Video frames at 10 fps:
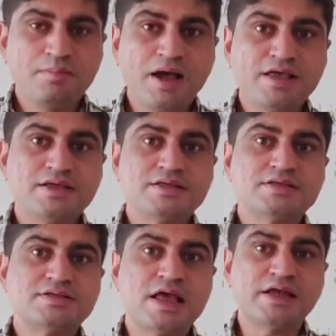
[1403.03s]
By
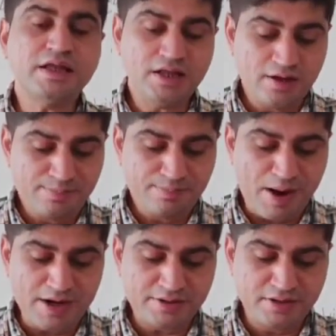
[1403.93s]
setting up
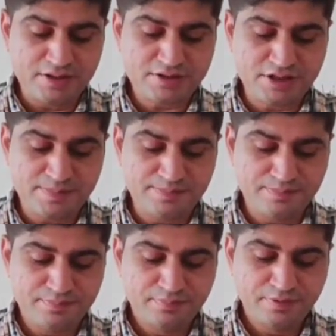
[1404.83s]

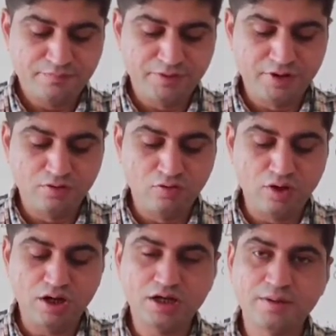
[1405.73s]
partnership with
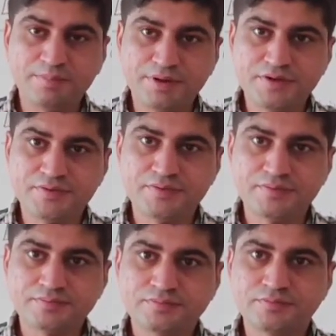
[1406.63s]
local companies,
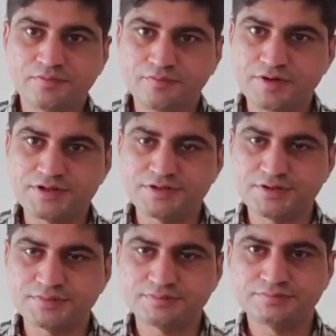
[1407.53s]

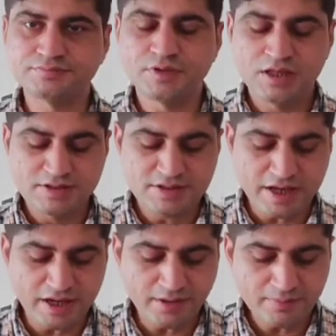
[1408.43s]
first.
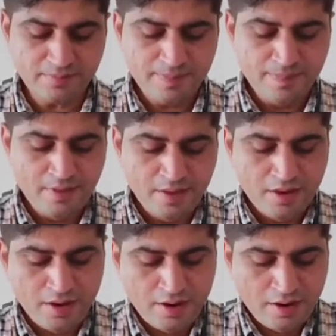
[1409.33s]
Second,
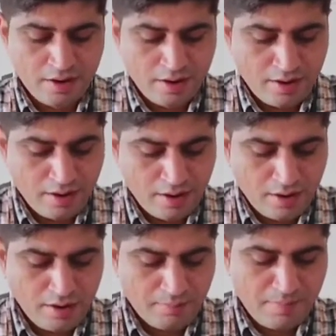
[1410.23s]

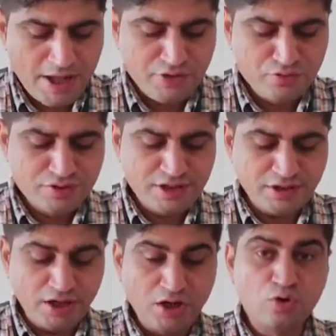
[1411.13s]
by
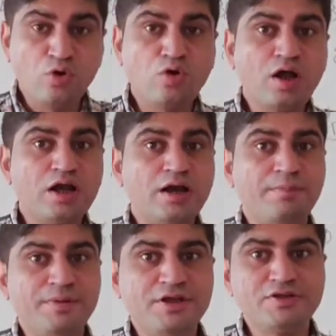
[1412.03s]
using the local
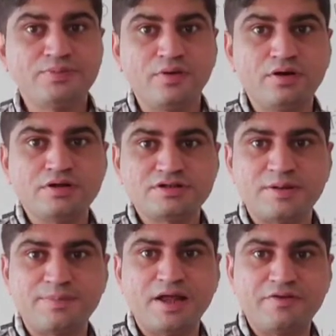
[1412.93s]
companies for
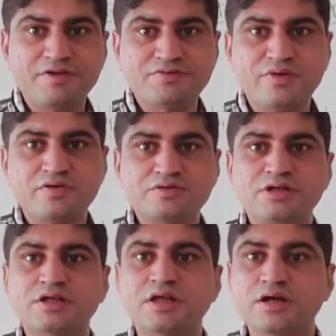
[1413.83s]
supply, which we have
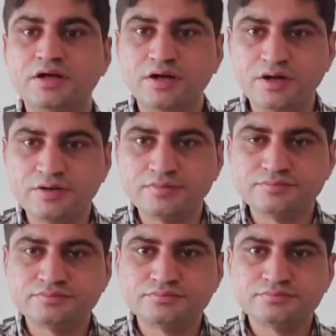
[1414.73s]
seen here, third.